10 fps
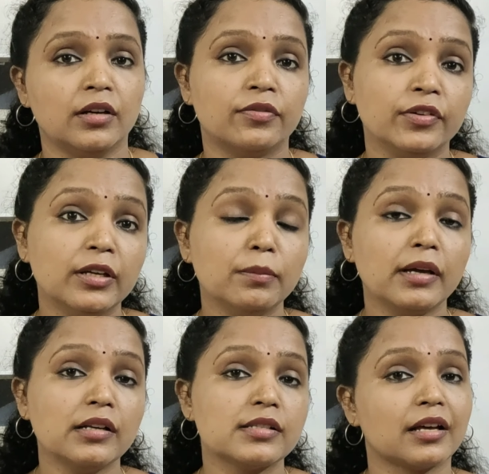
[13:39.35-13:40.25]

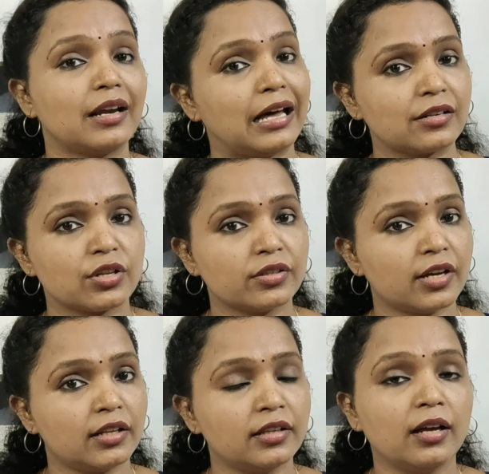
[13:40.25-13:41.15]
Females are larger
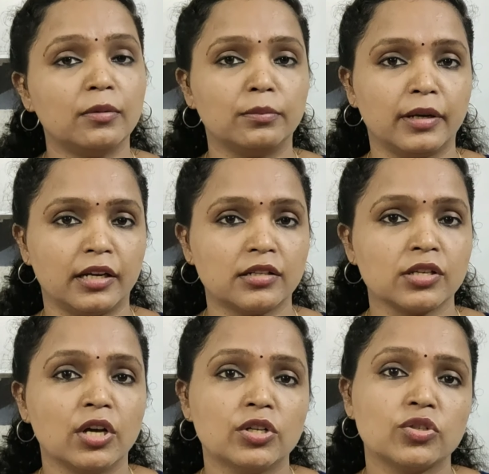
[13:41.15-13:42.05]
than the males,